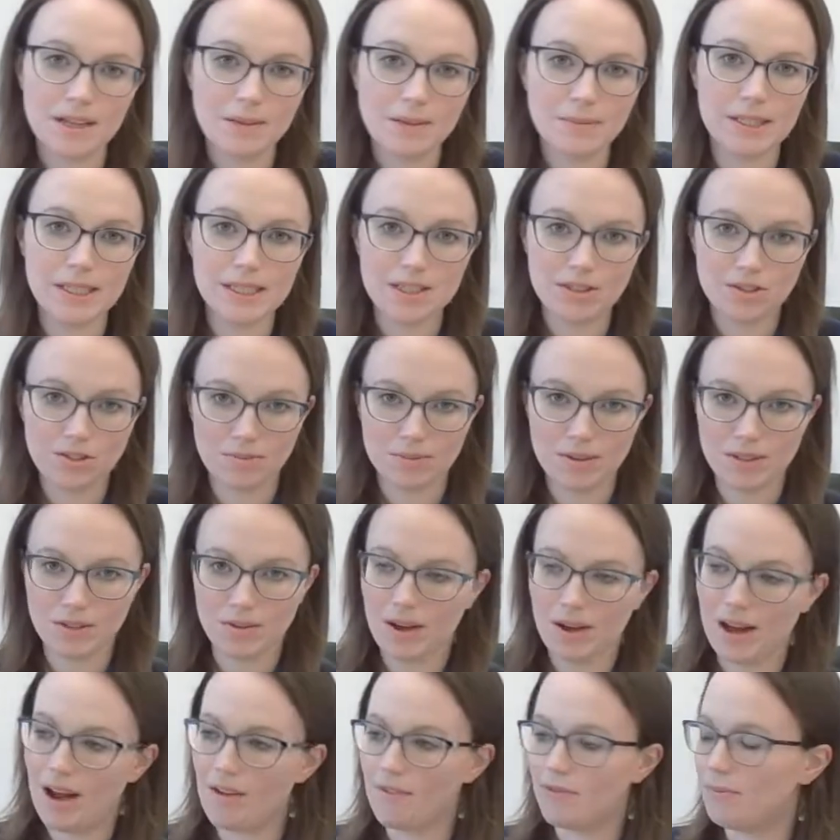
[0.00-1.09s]
on what instrument you
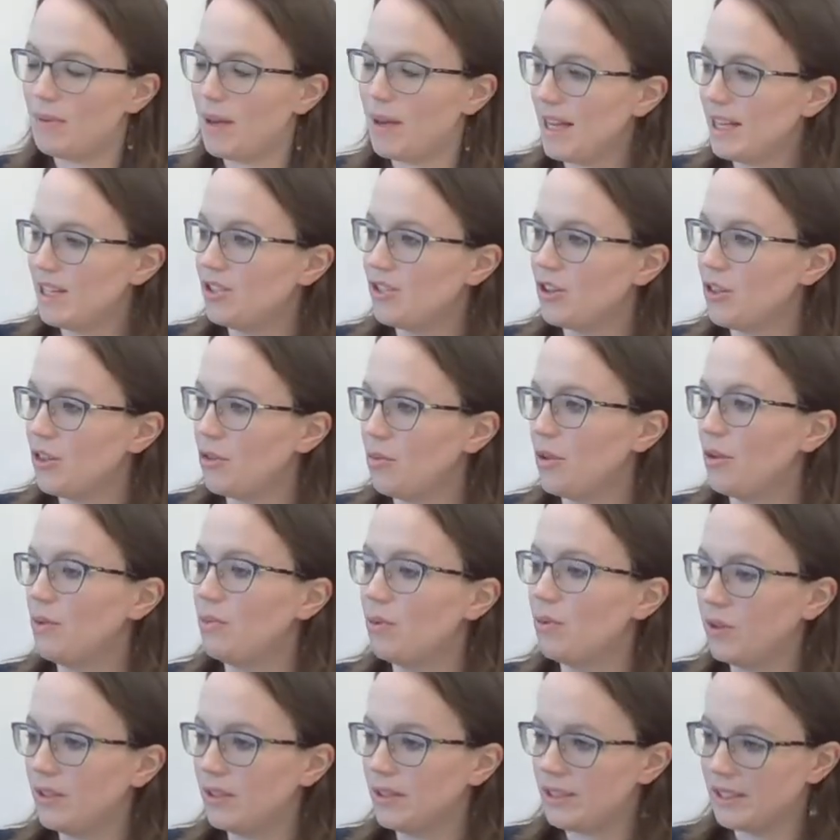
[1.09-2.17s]
have, page 3
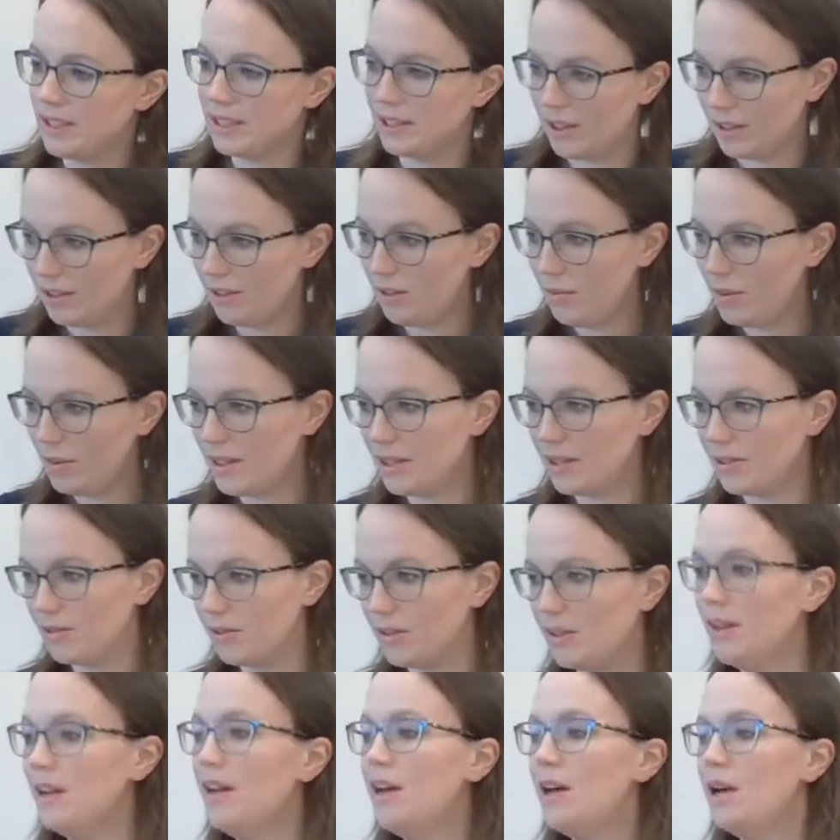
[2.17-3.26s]
will look a little bit
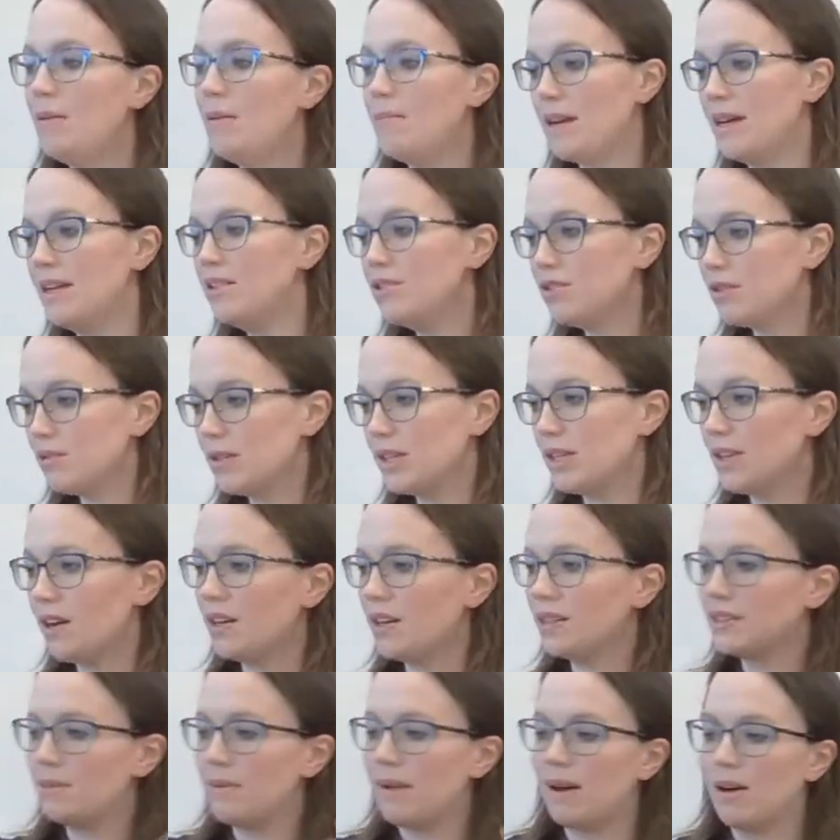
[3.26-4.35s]
different. Page 3
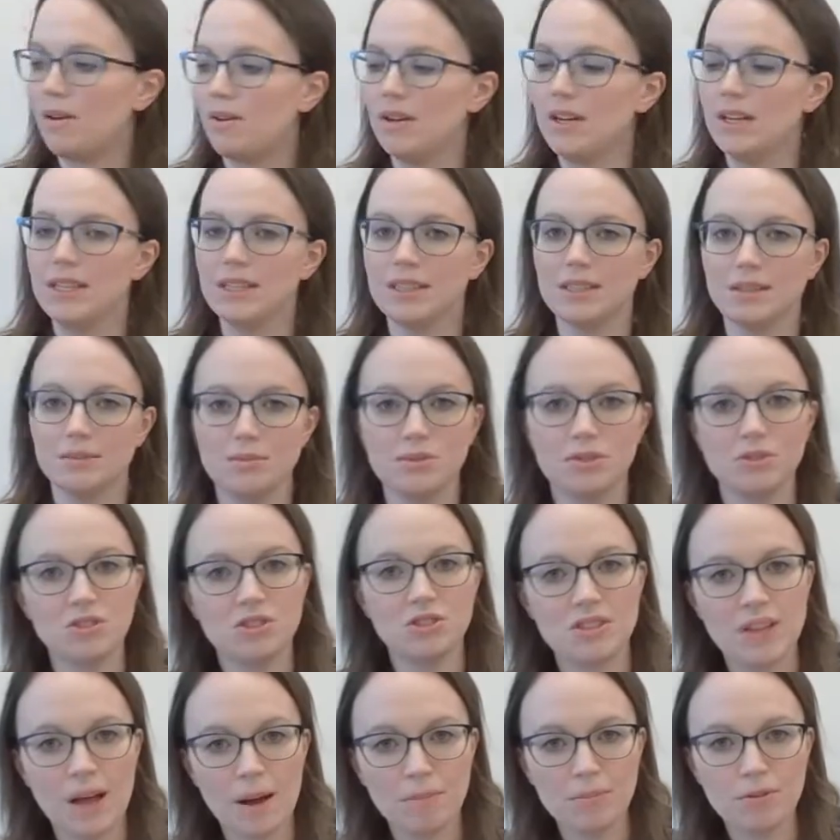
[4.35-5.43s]
talks about some
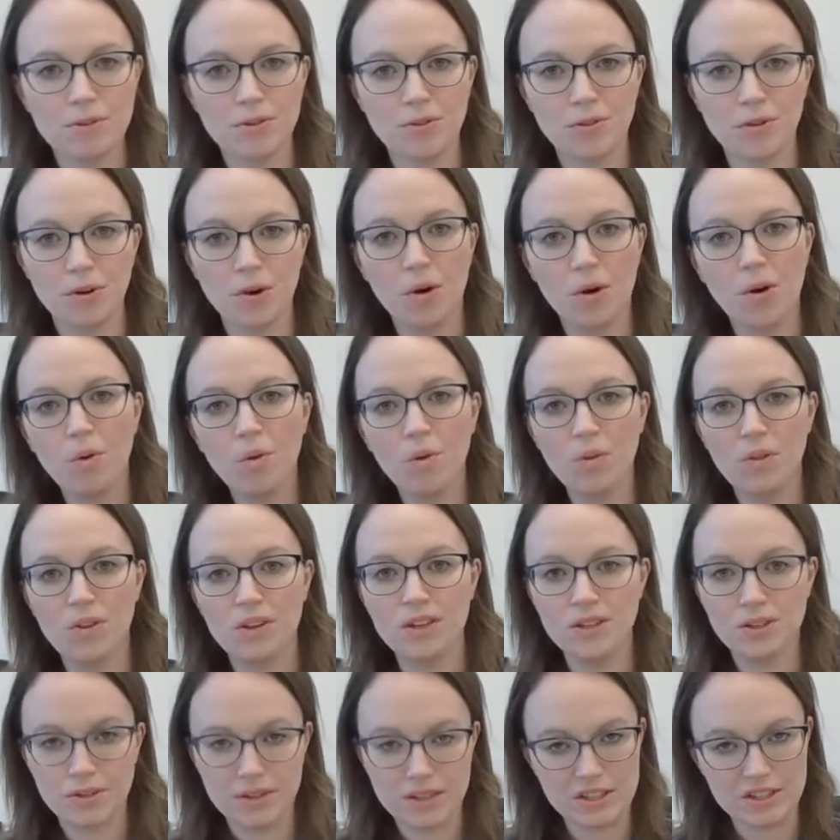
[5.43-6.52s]
steps for holding
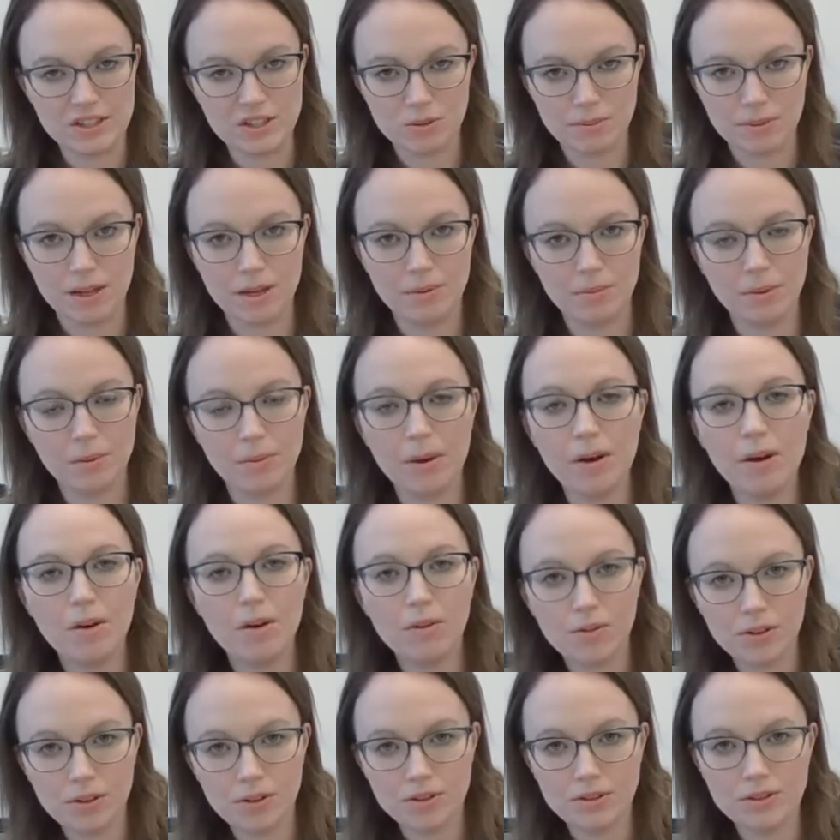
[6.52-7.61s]
your instrument. And we went
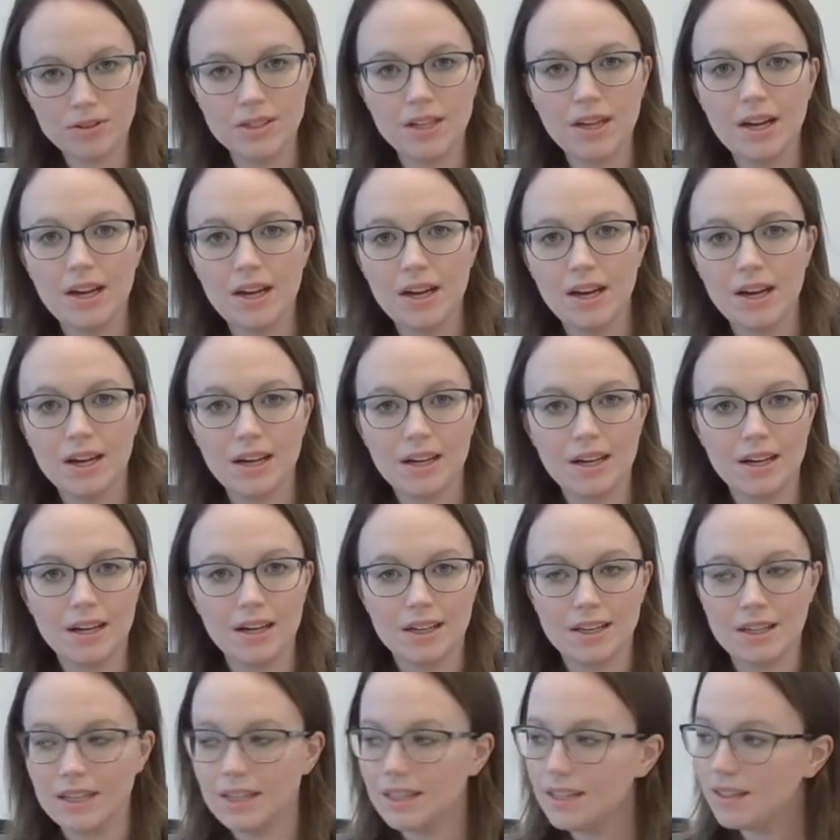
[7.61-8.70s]
over those
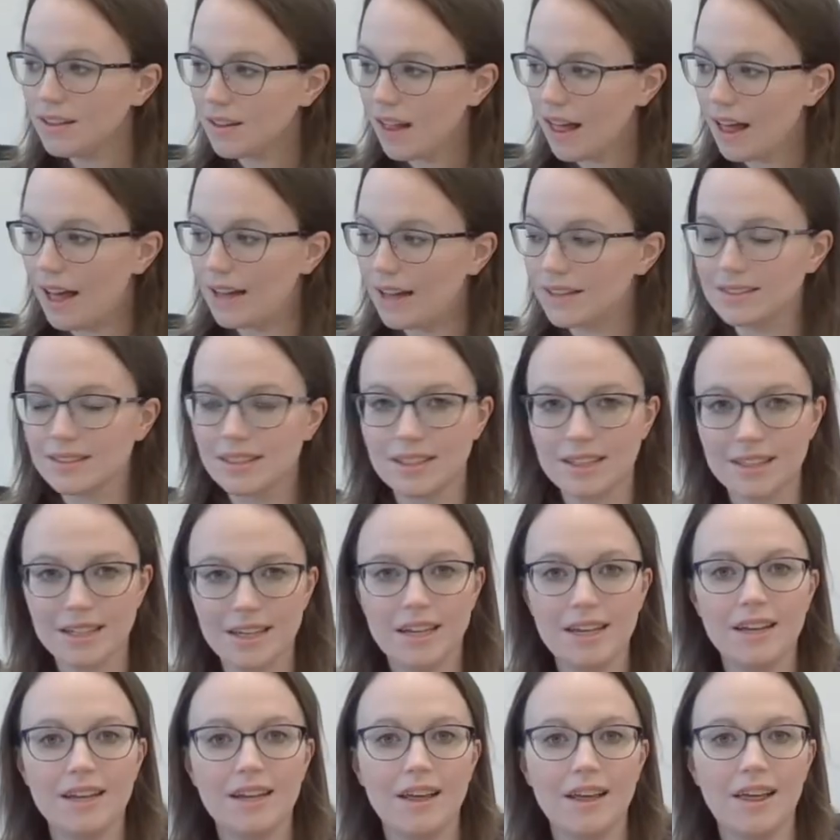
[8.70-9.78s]
in class.
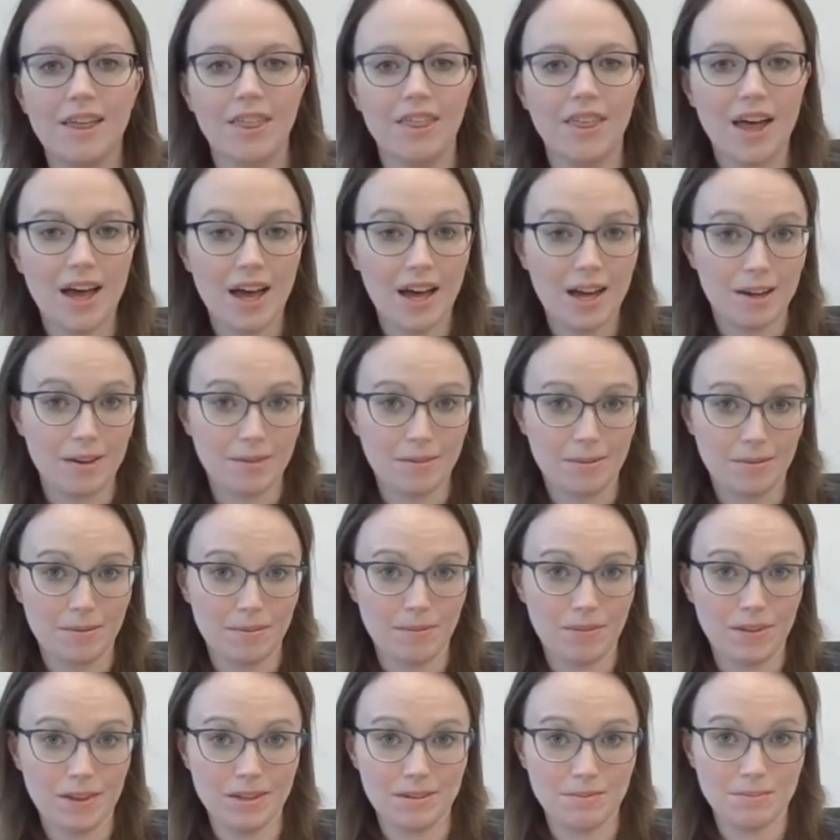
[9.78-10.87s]
Again, that
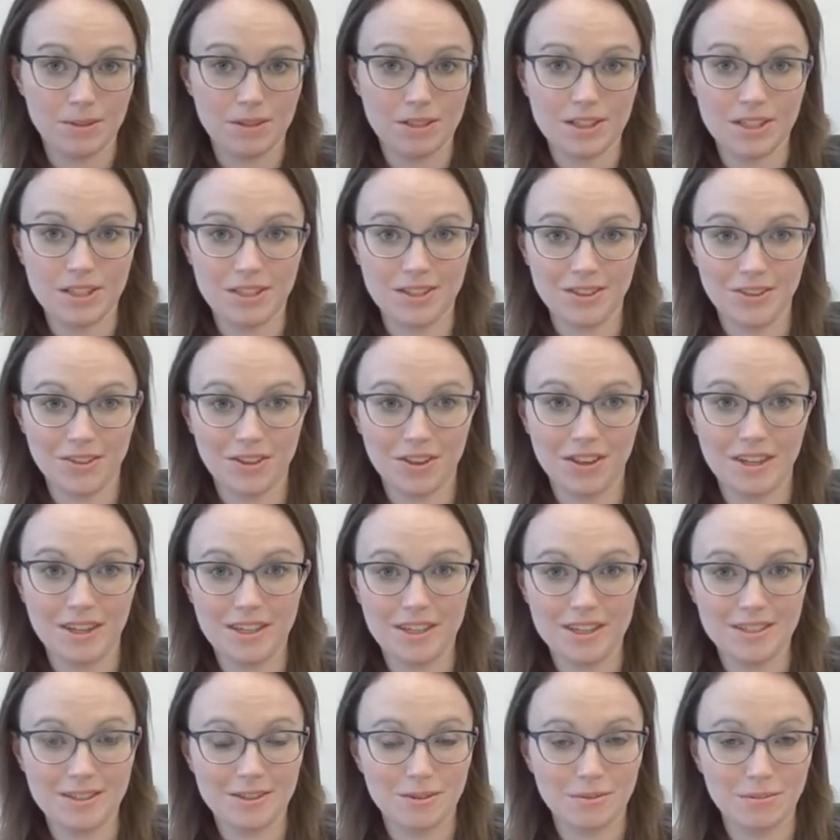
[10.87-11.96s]
particular thing
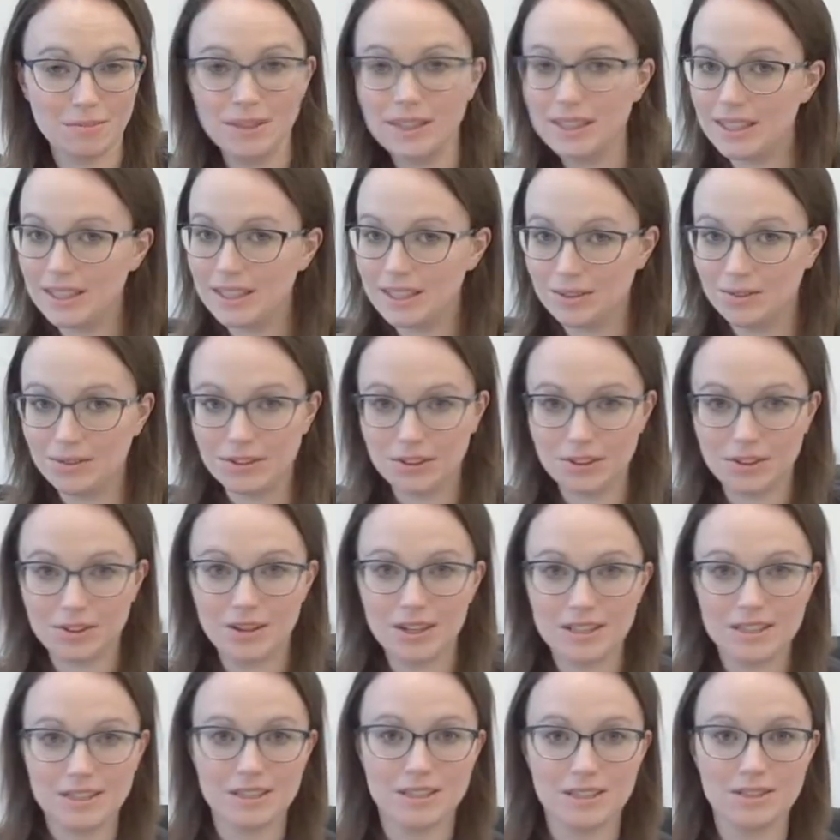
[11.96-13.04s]
is completely different
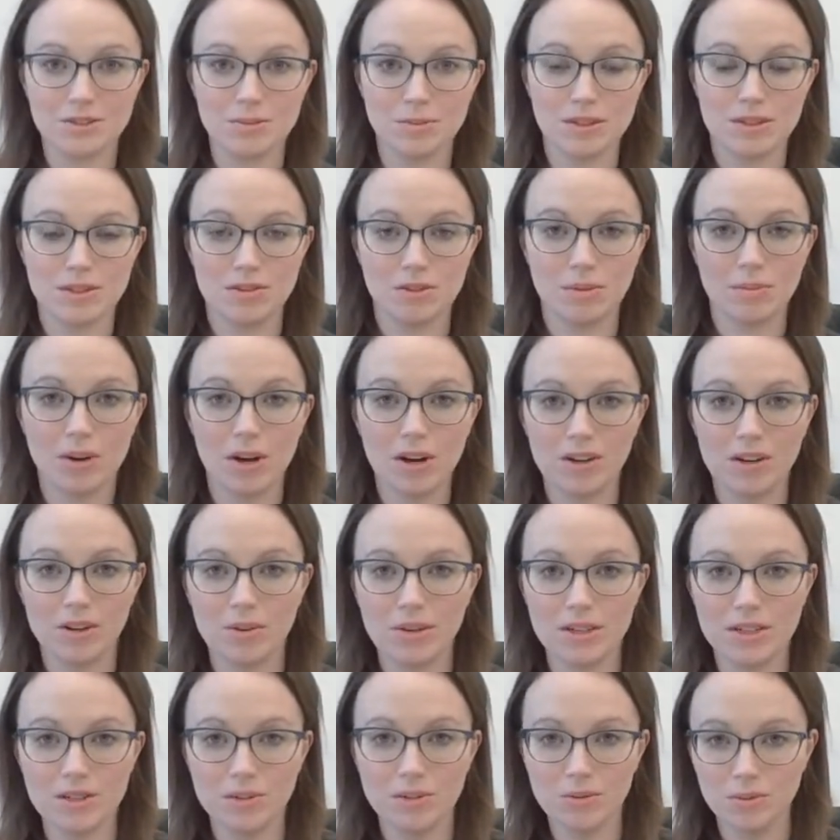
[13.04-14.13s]
across instruments, so I'm not
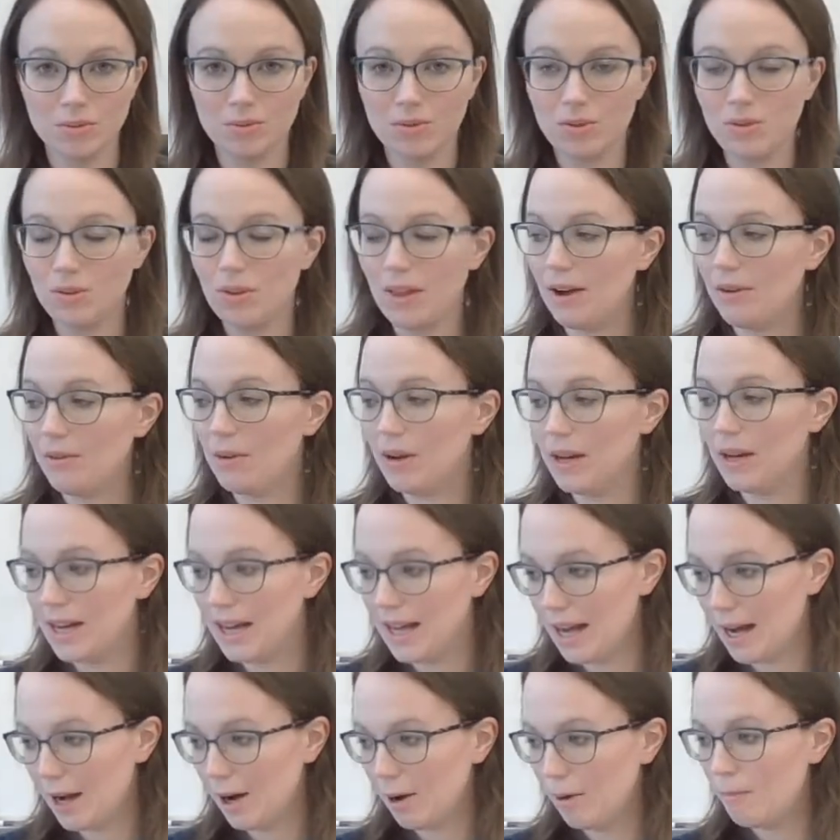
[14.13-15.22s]
going to review that right
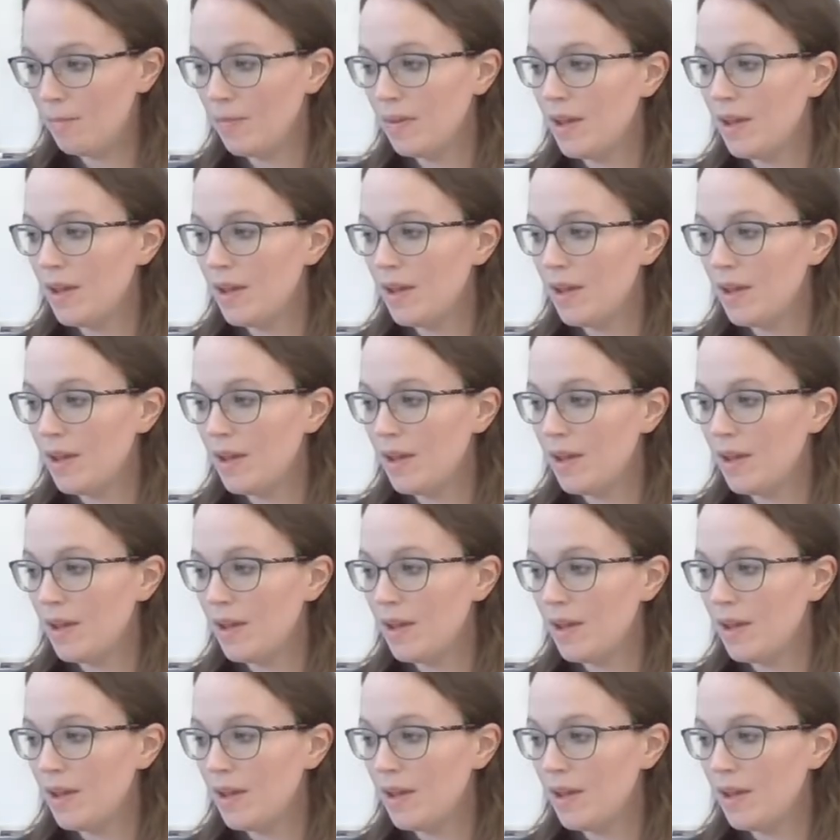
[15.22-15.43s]
now.